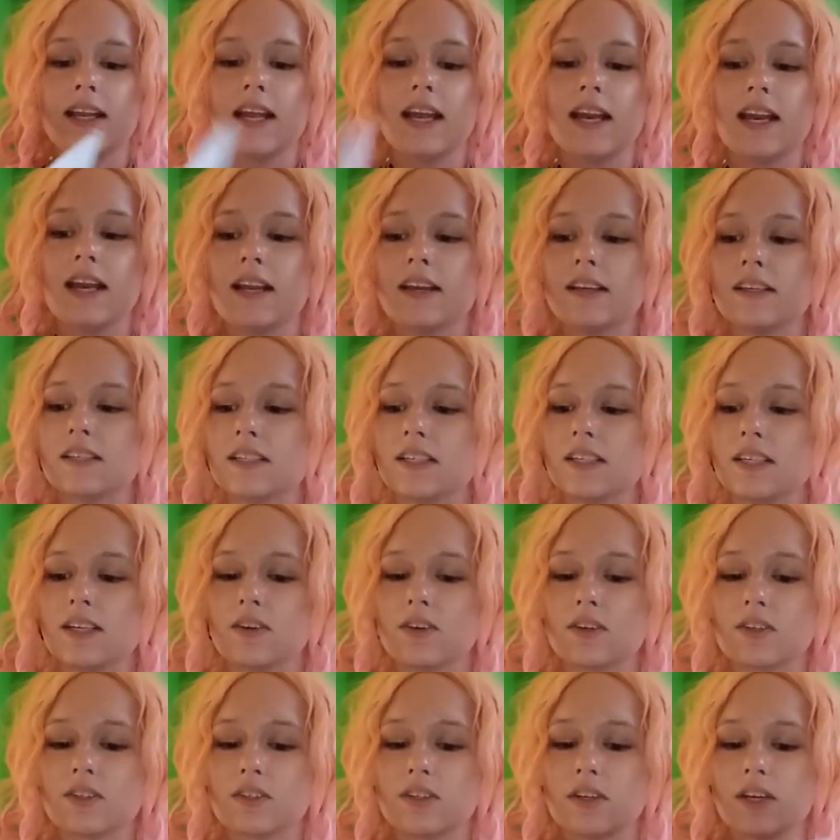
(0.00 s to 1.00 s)
then
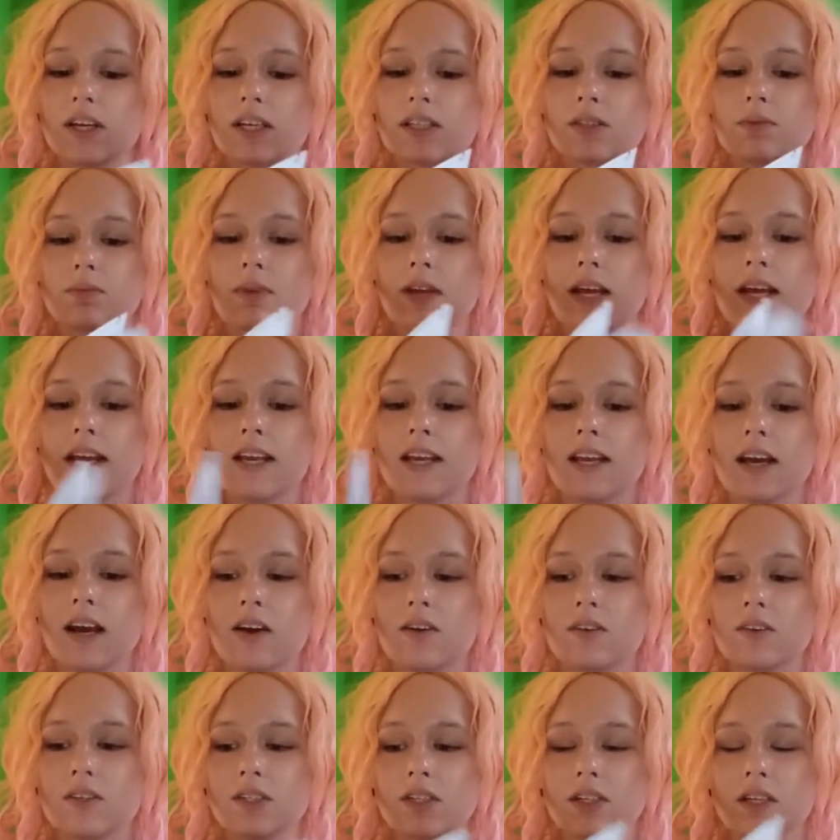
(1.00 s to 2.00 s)
she also explained
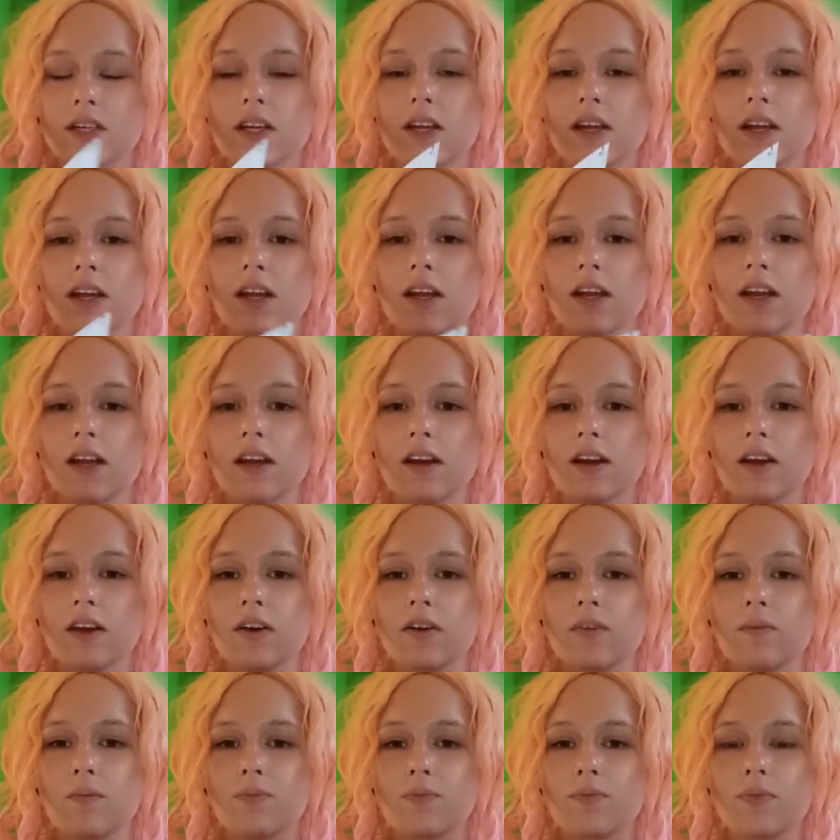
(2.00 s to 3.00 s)
how she
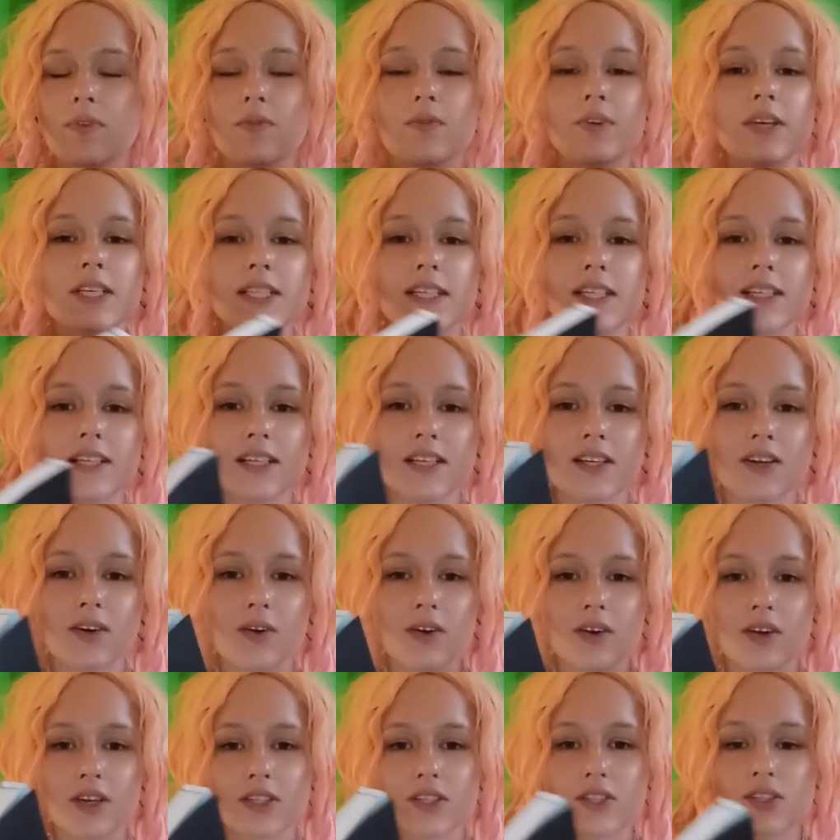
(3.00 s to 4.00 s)
uh, visited
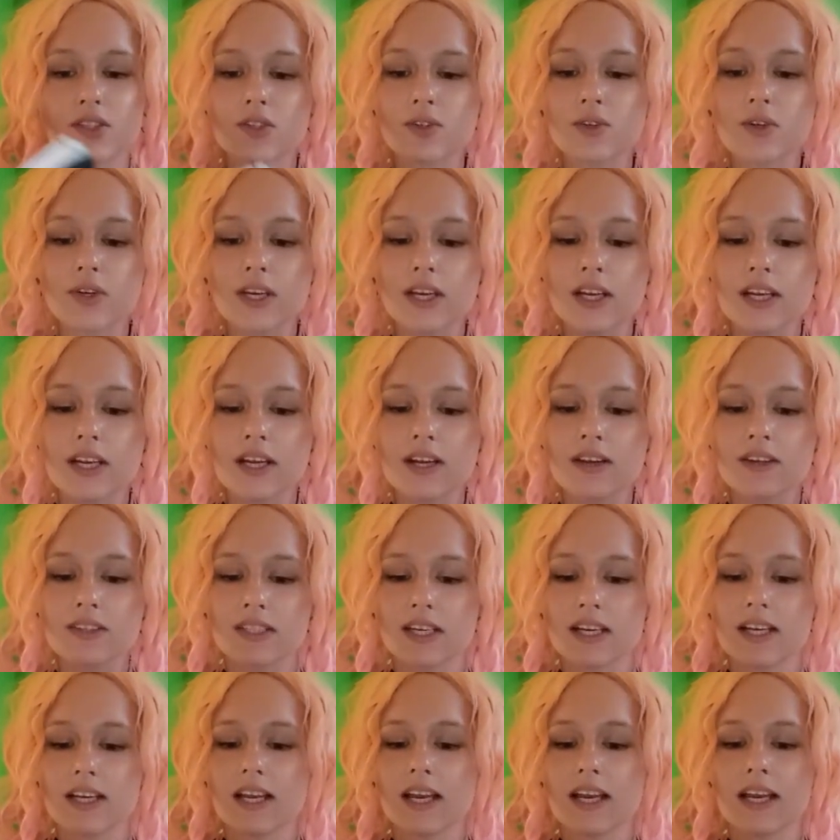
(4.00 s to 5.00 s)
all the
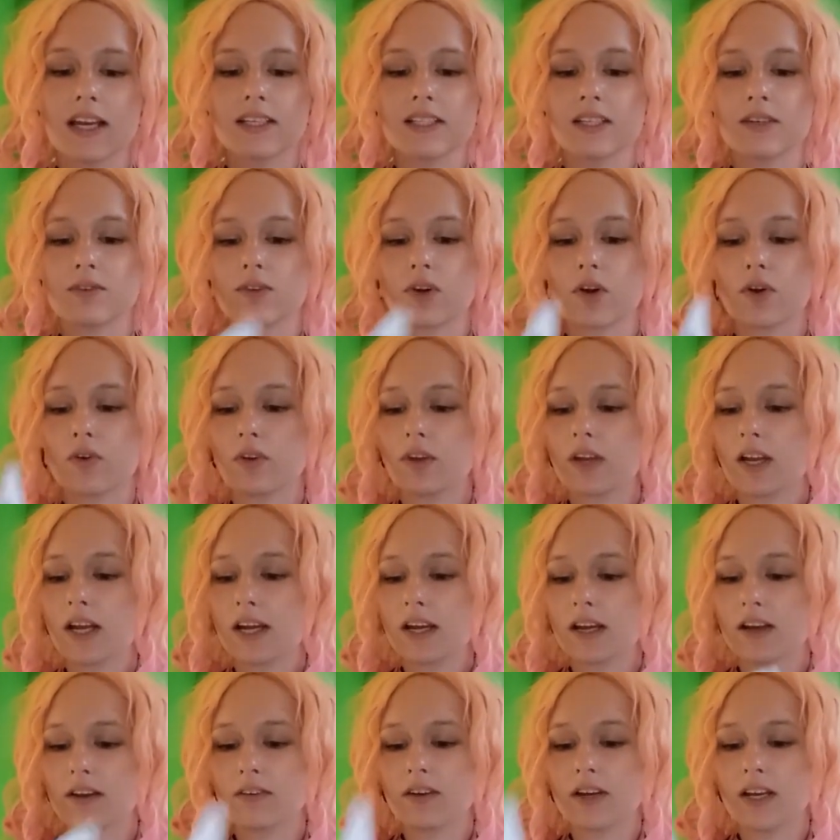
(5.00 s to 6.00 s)
studios and then she wrote
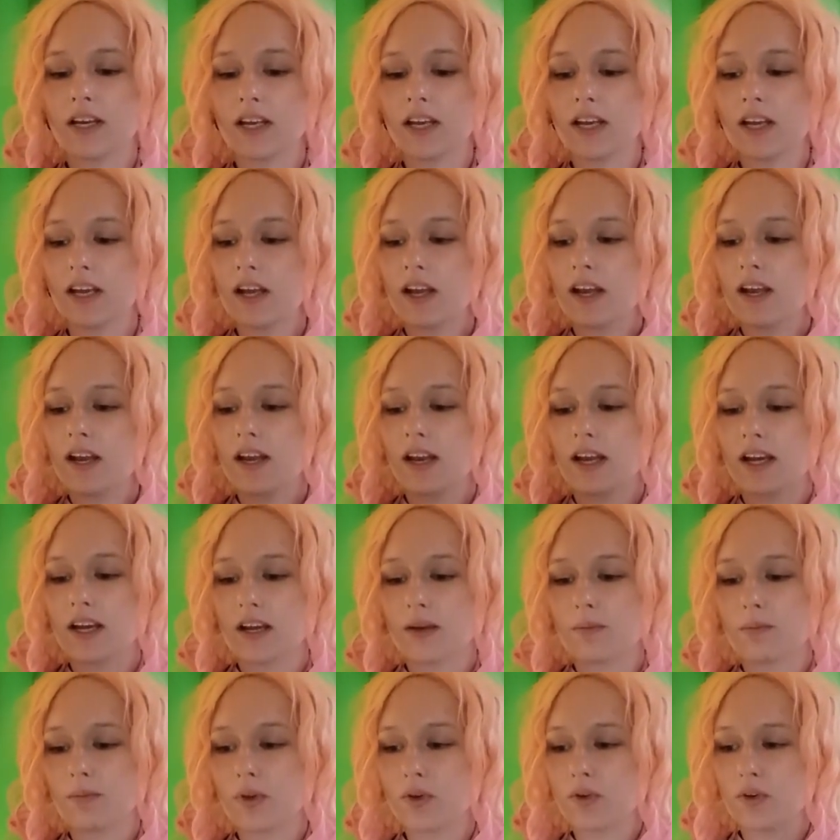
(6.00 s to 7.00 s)
like a really
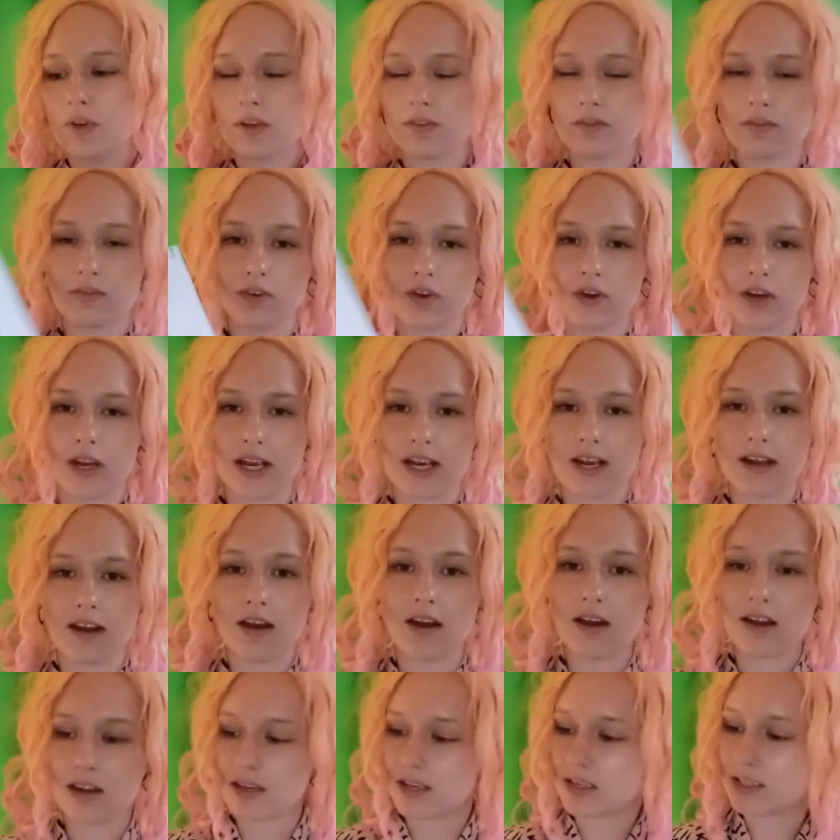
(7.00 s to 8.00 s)
like a beautiful like
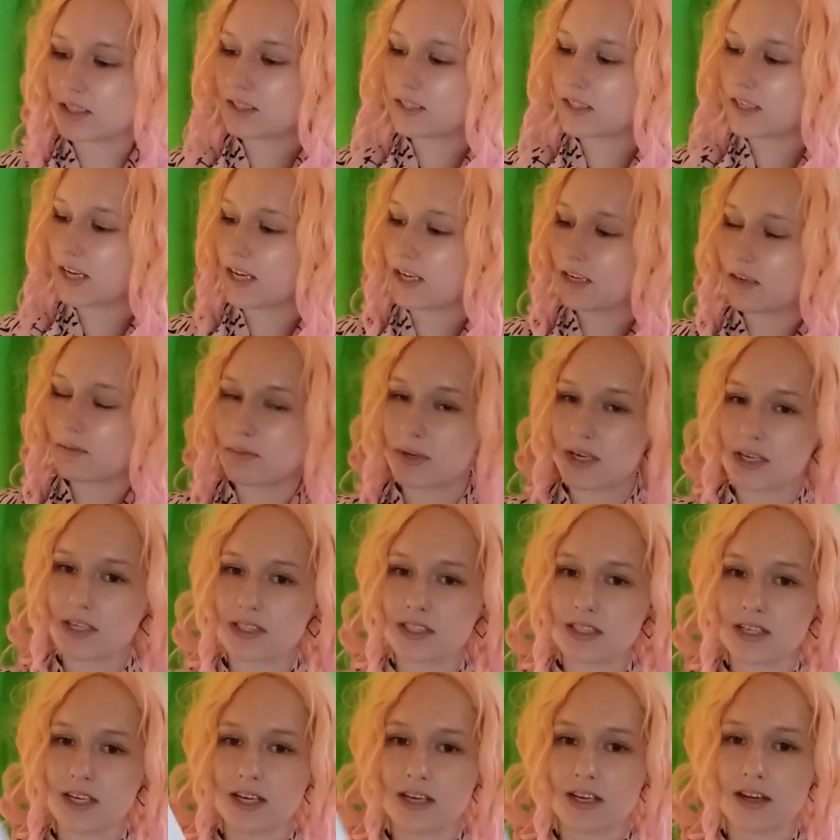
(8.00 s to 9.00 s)
artist
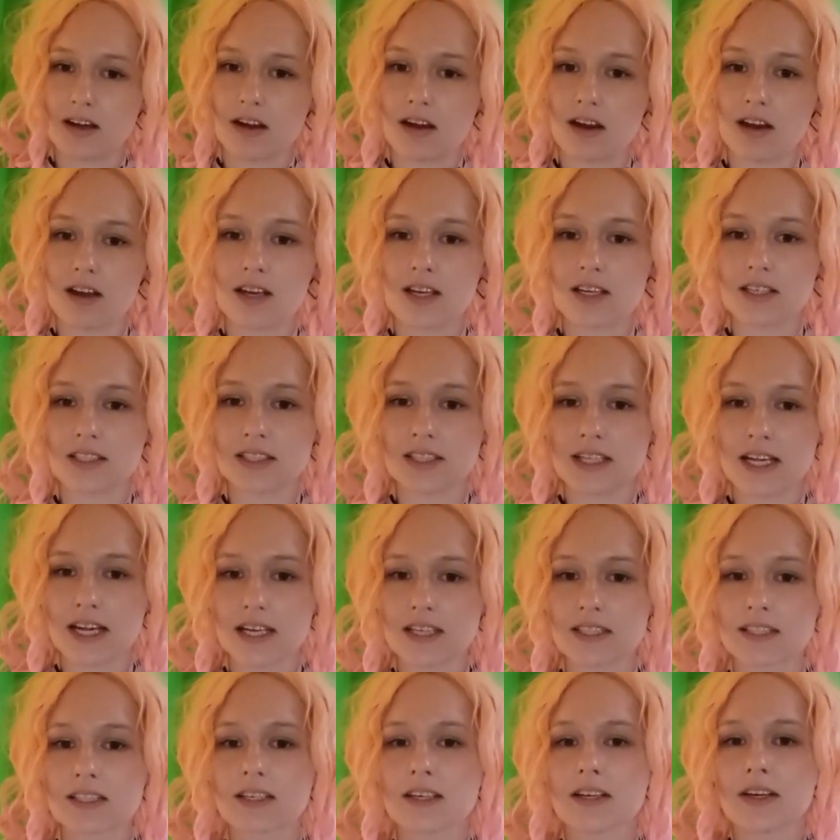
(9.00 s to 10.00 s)
statements and the artist
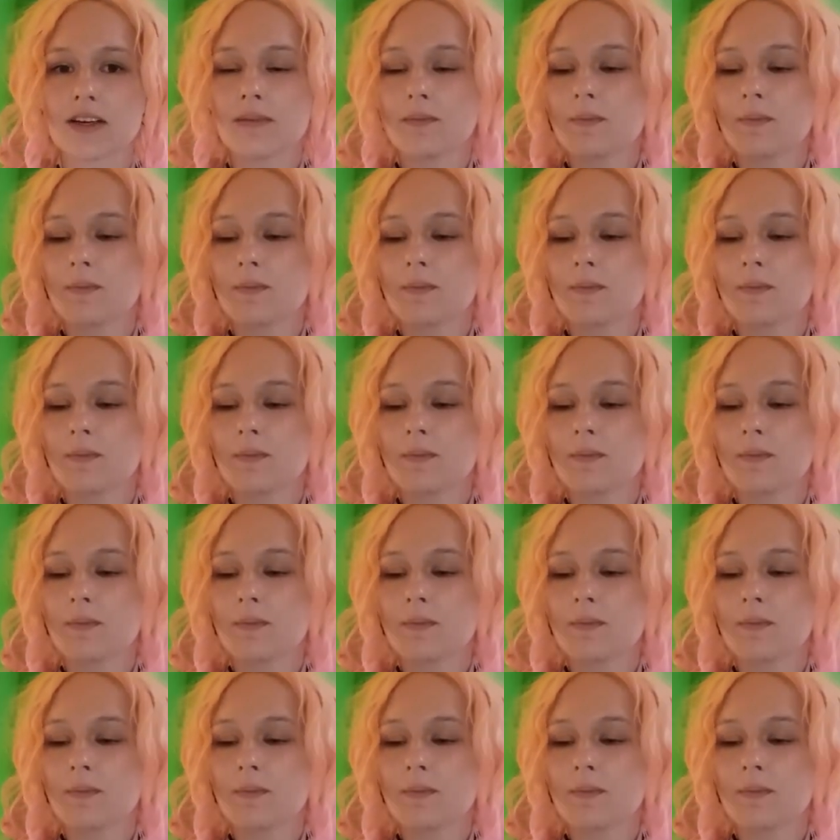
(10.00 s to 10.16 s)
text